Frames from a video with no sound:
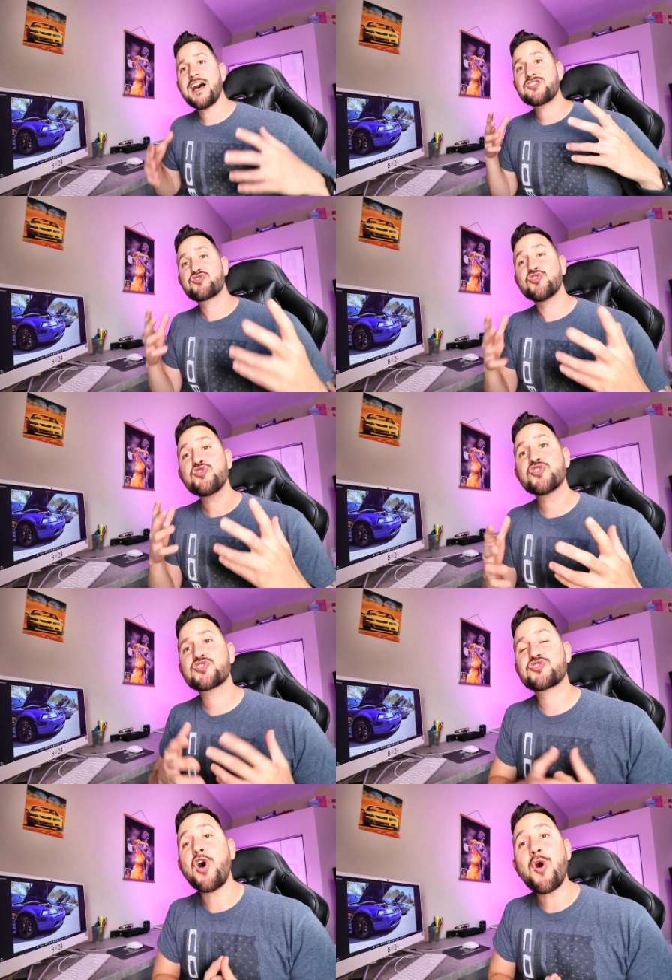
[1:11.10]
As you
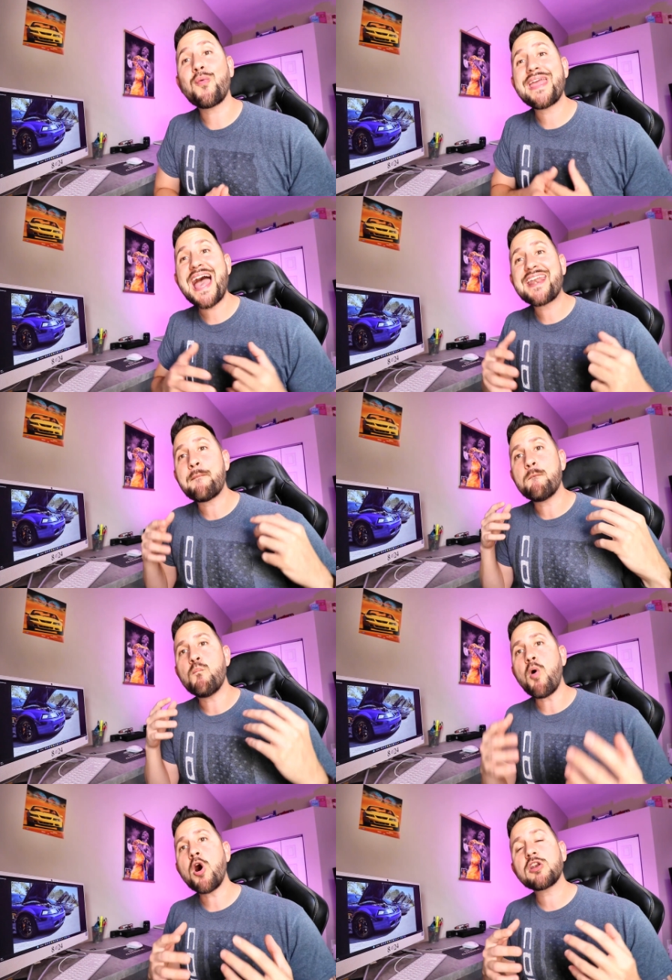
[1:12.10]
just saw, we had a
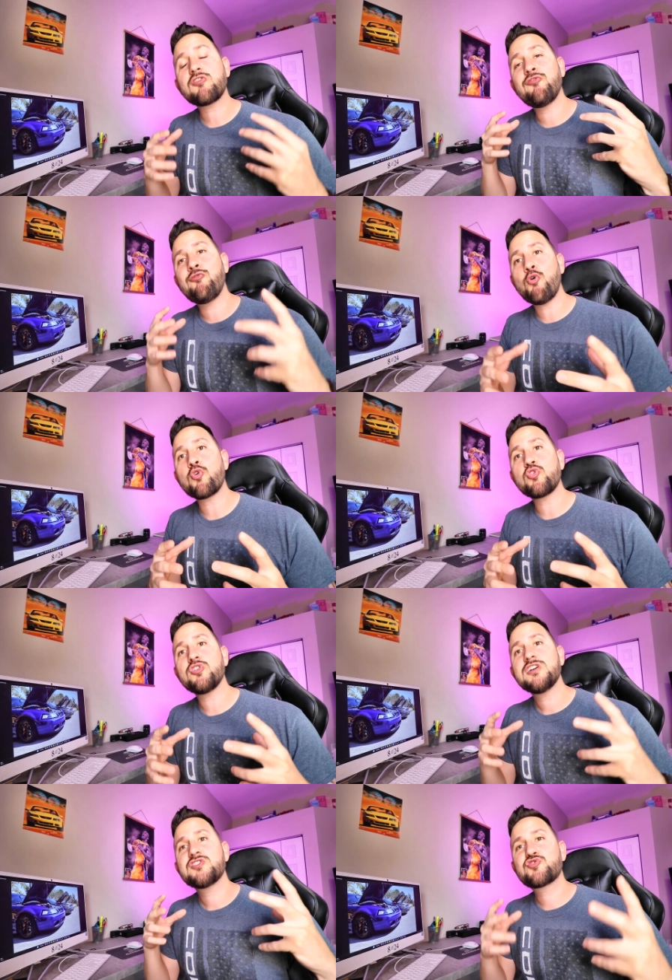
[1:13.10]
Mark IV
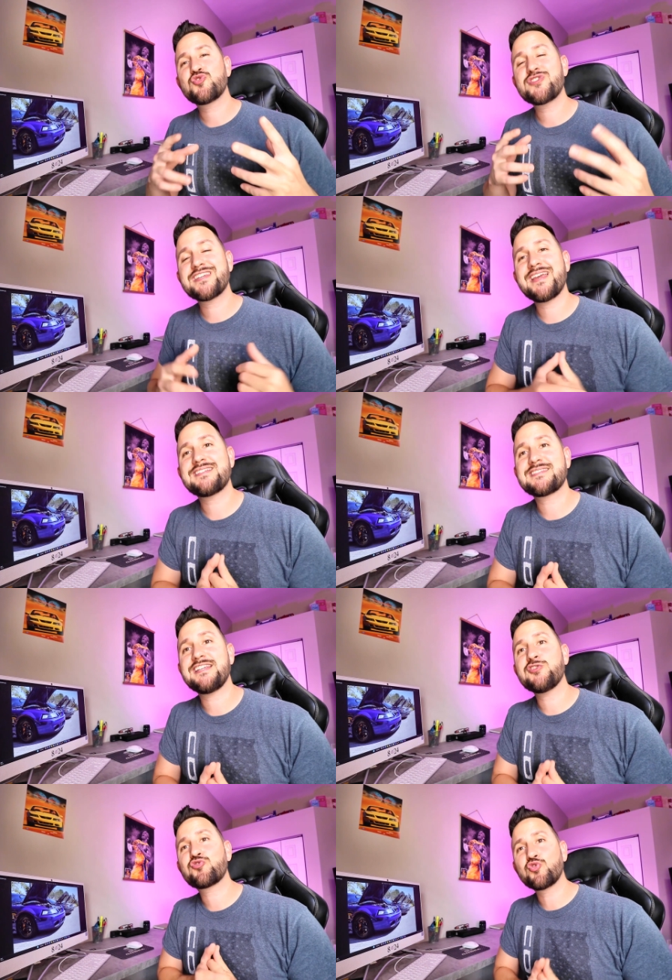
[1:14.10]

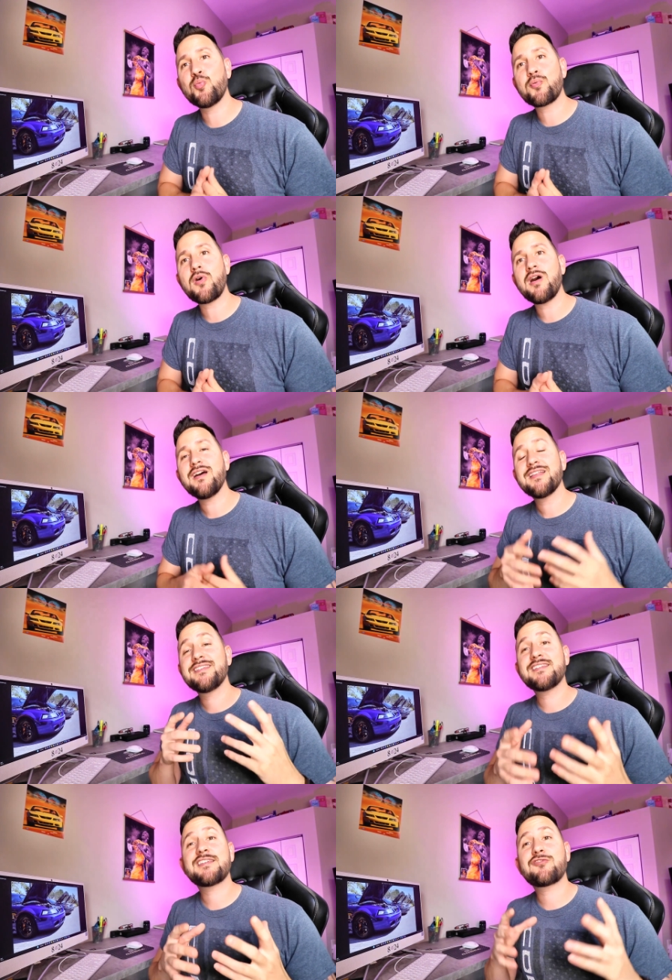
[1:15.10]
2JZ Supra.
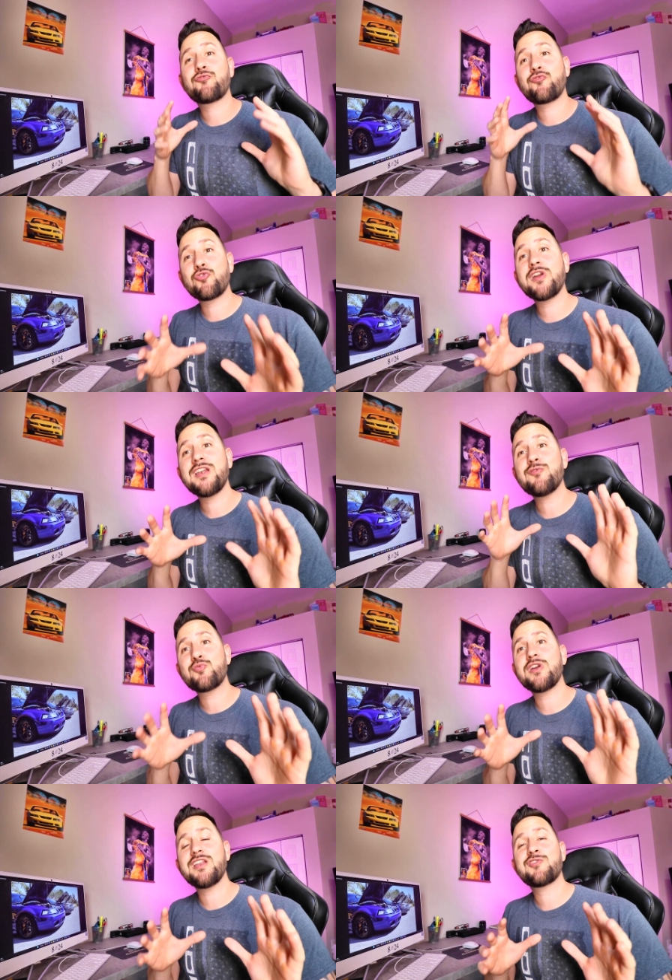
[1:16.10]
This is really,
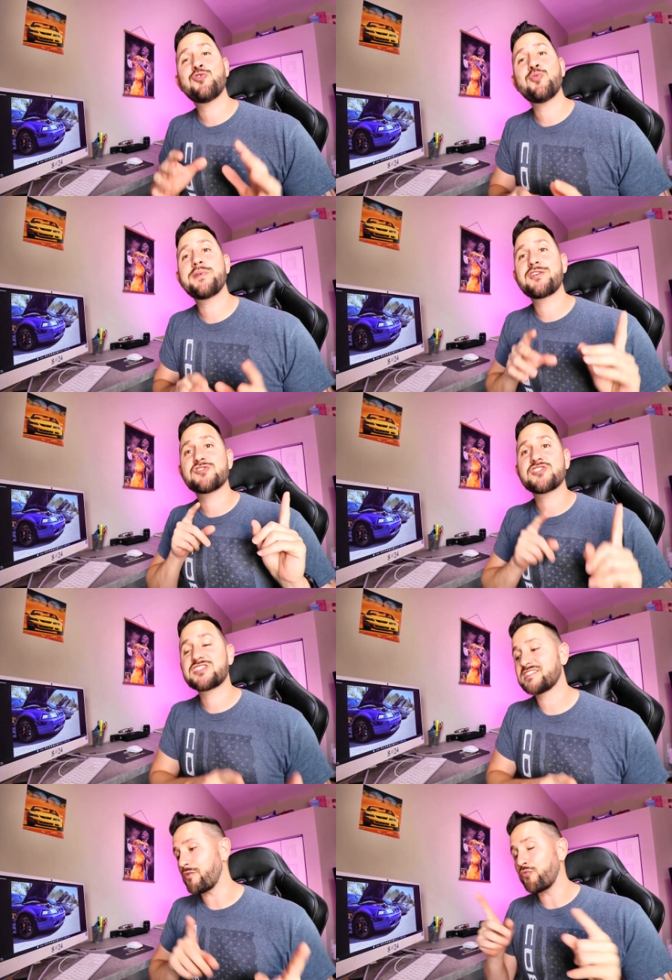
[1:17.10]
really cool because
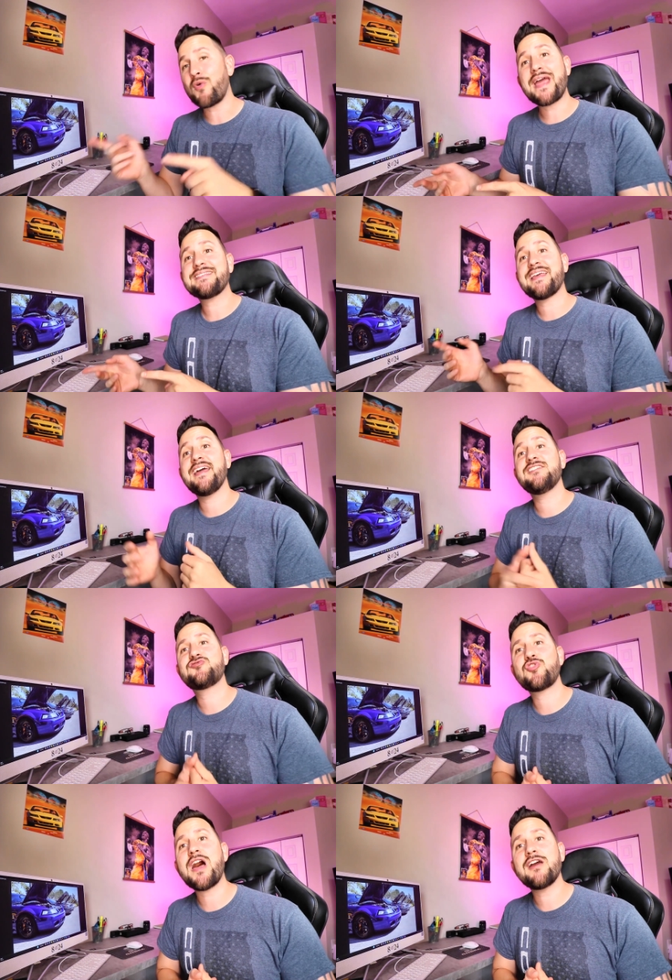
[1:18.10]
this is a right-hand
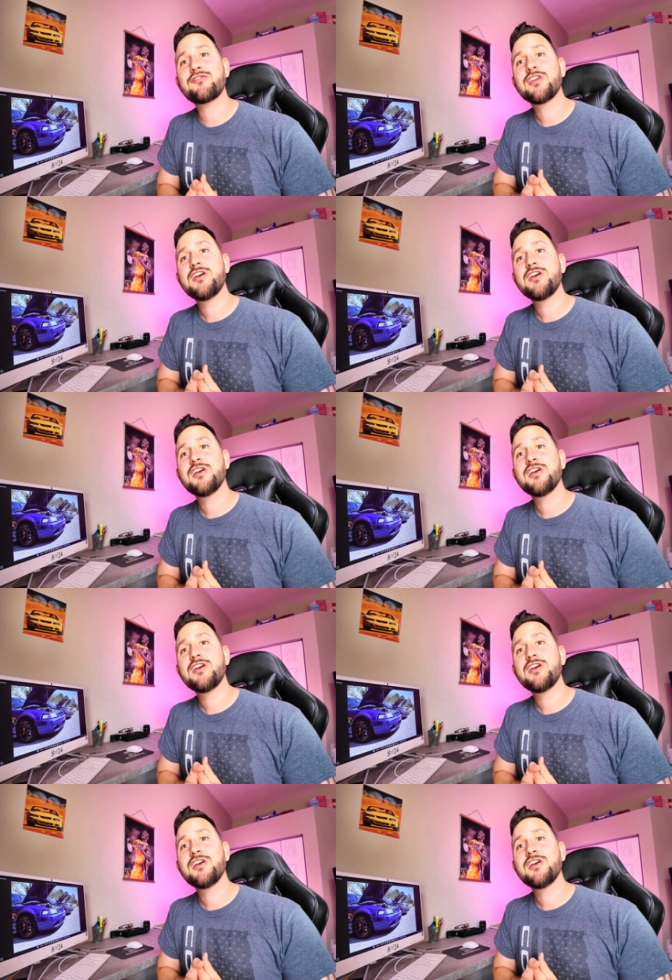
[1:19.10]
drive